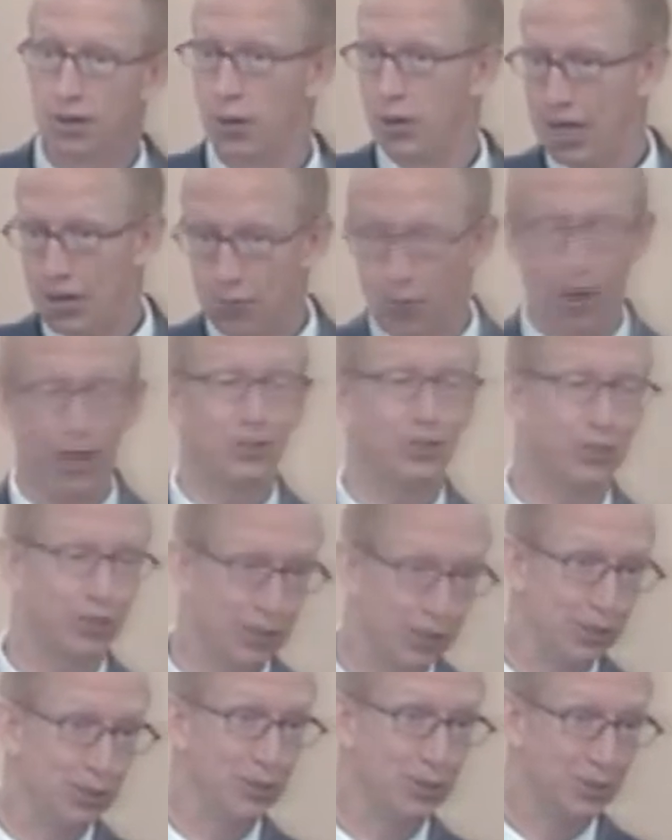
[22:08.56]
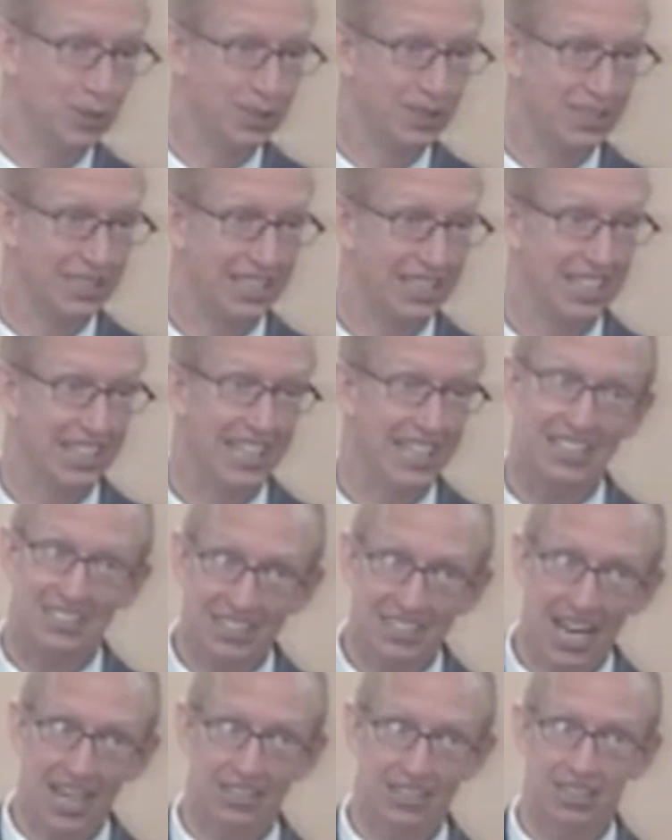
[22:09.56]
he wants to. That's
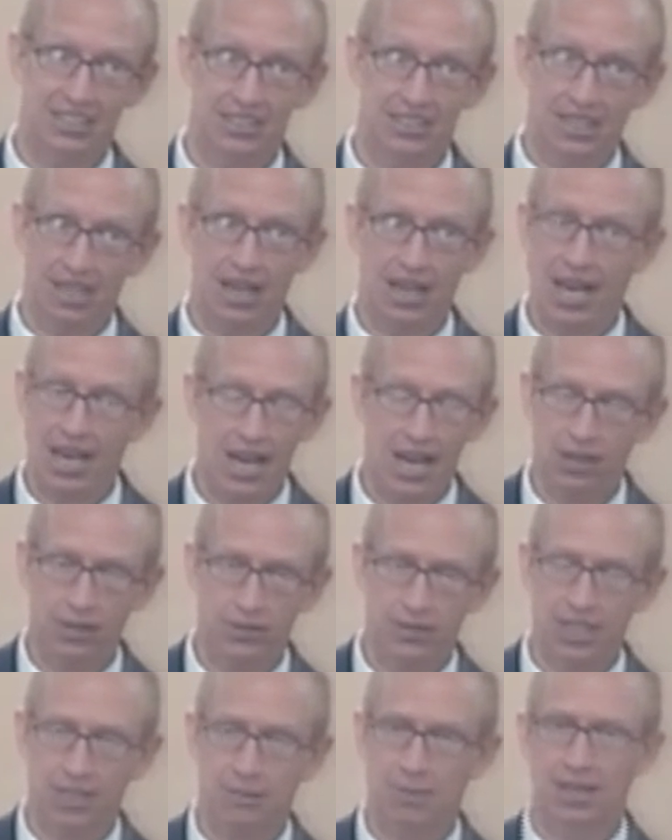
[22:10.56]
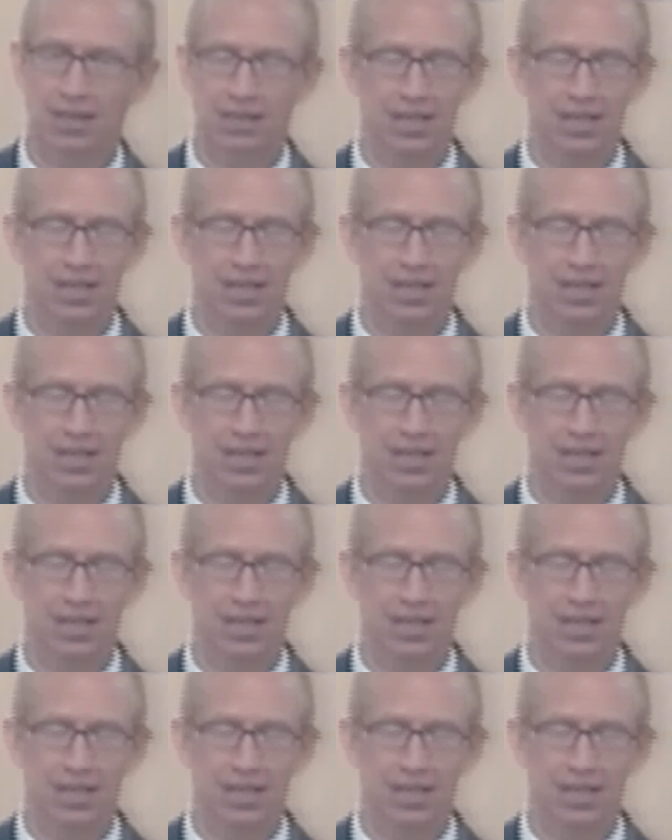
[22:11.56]
nice. It's, I don't think about it. Yeah,